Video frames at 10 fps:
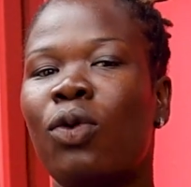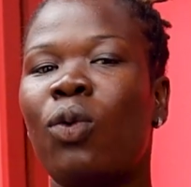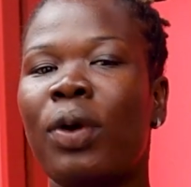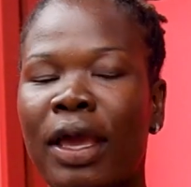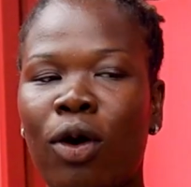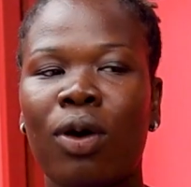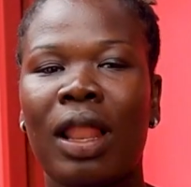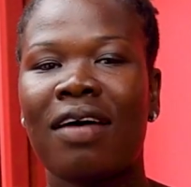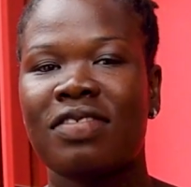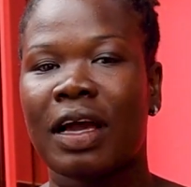We
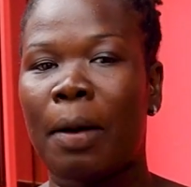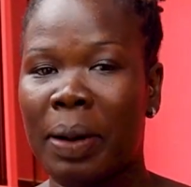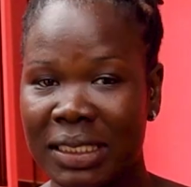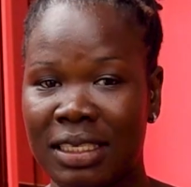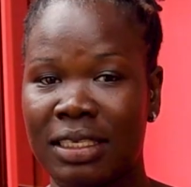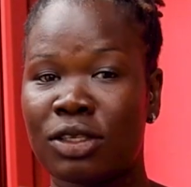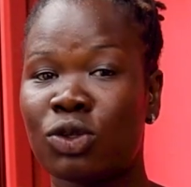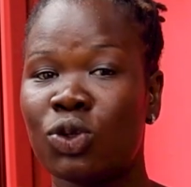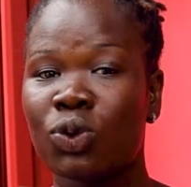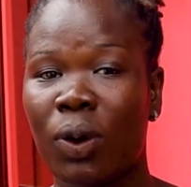all have the
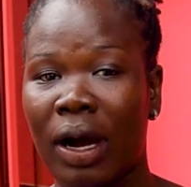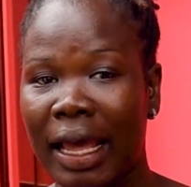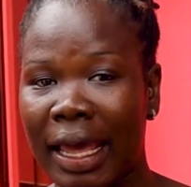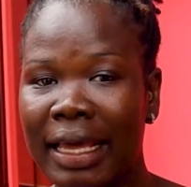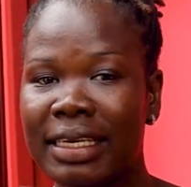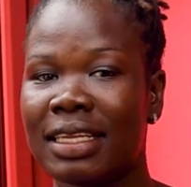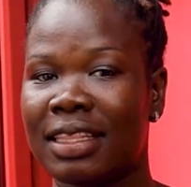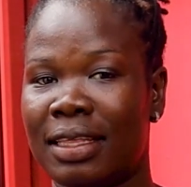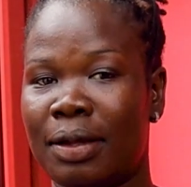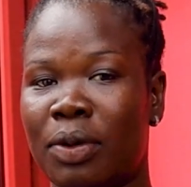capacities to do
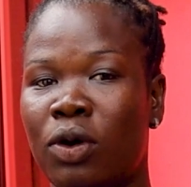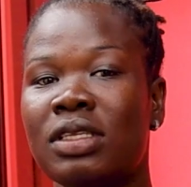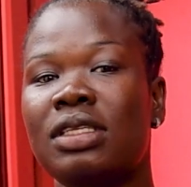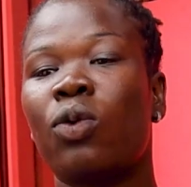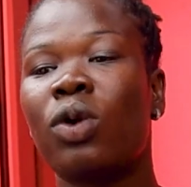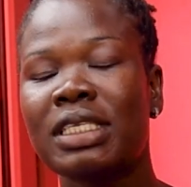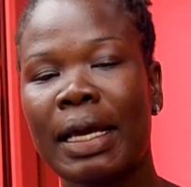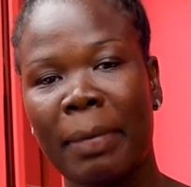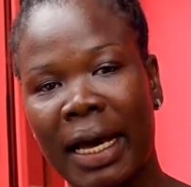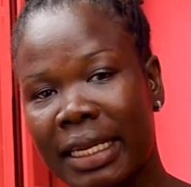anything, because
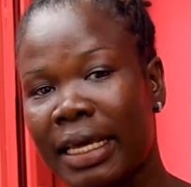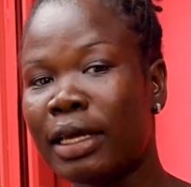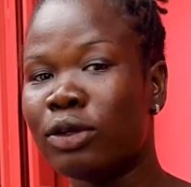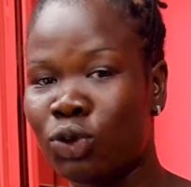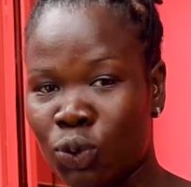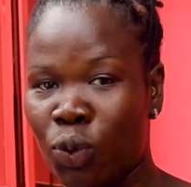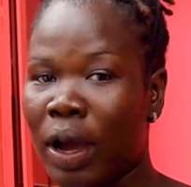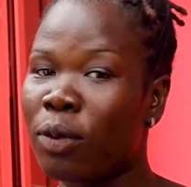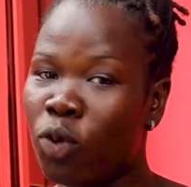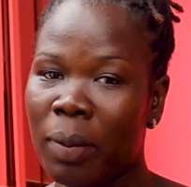what a man can
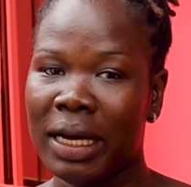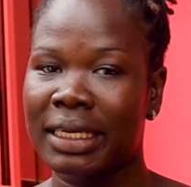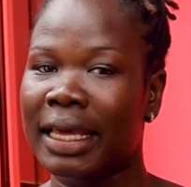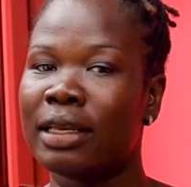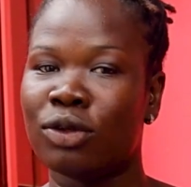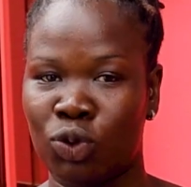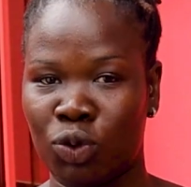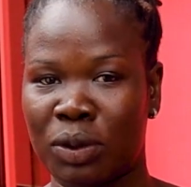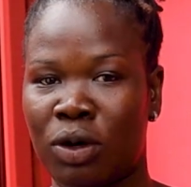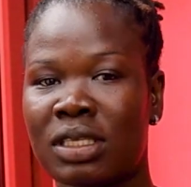do, a woman can
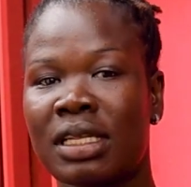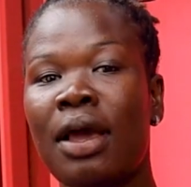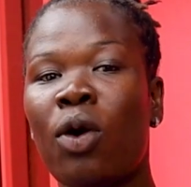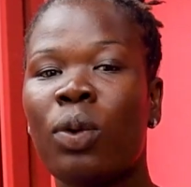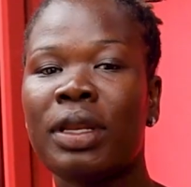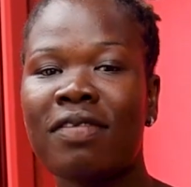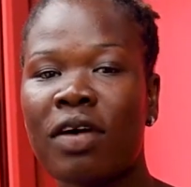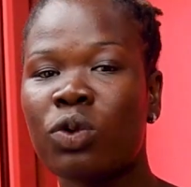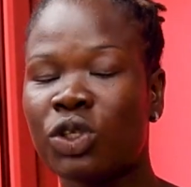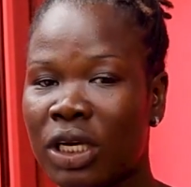do, because
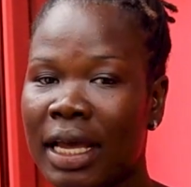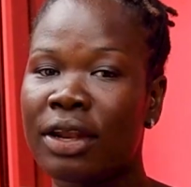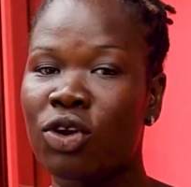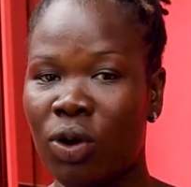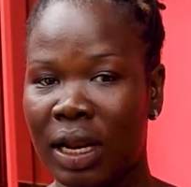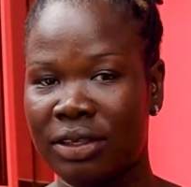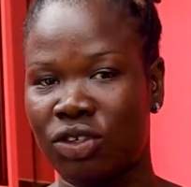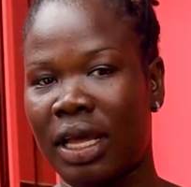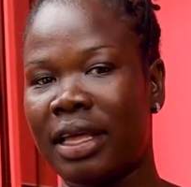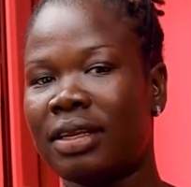whenever we share
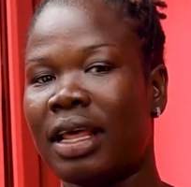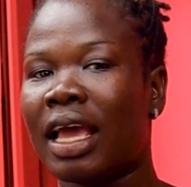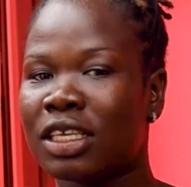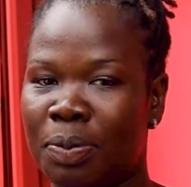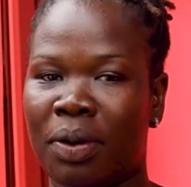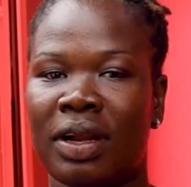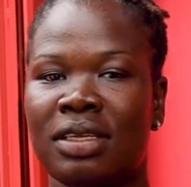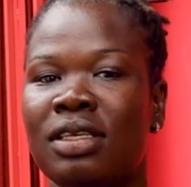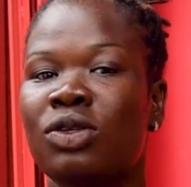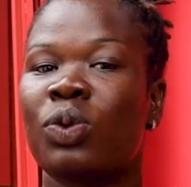knowledge and
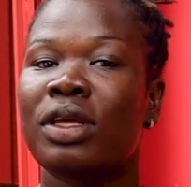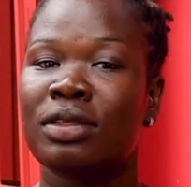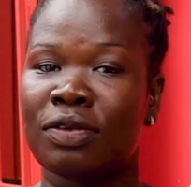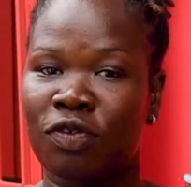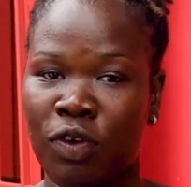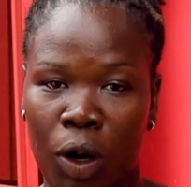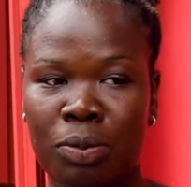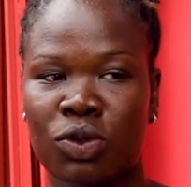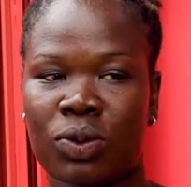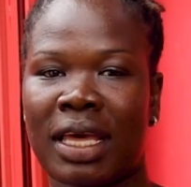experiences, we
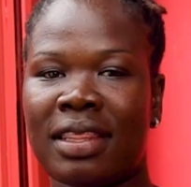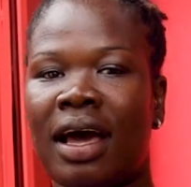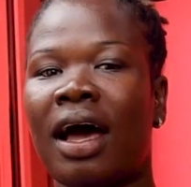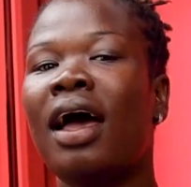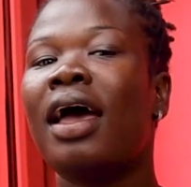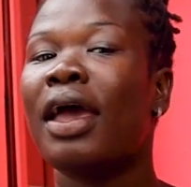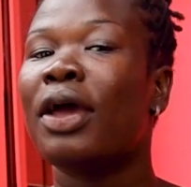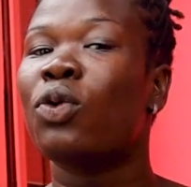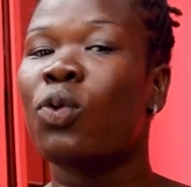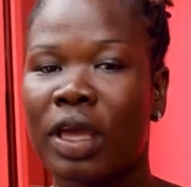develop together
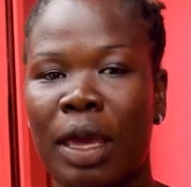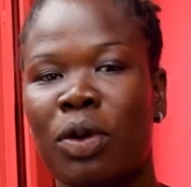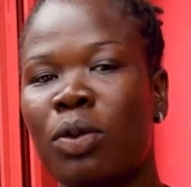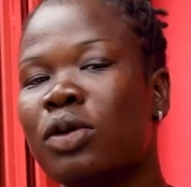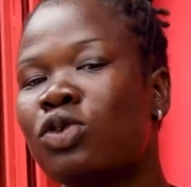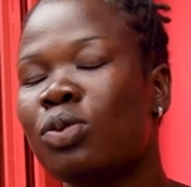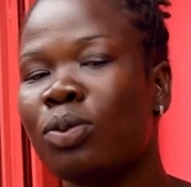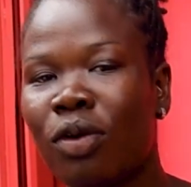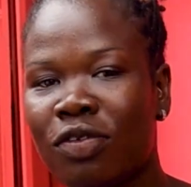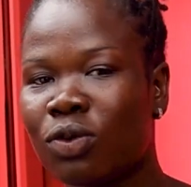and we can be able to
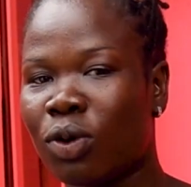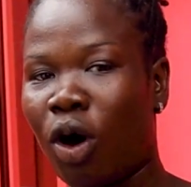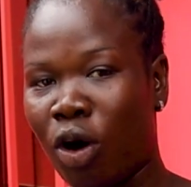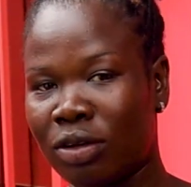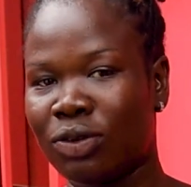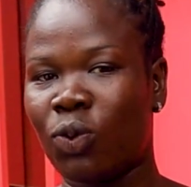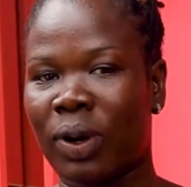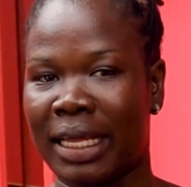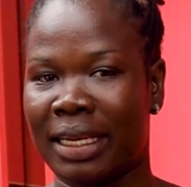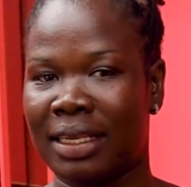move on
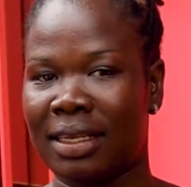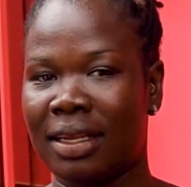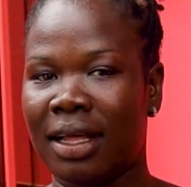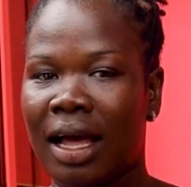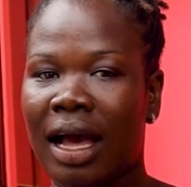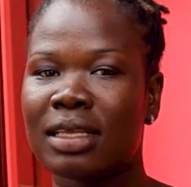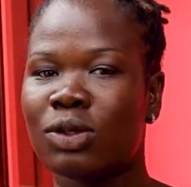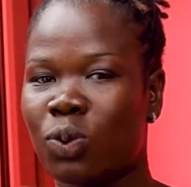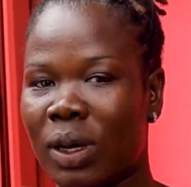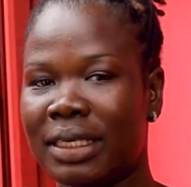well
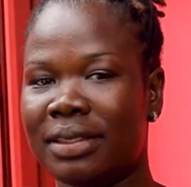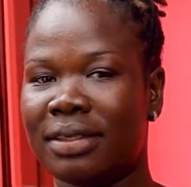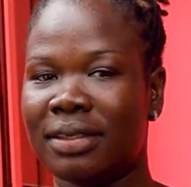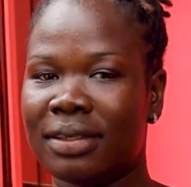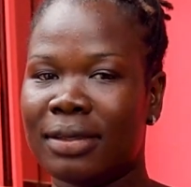as one.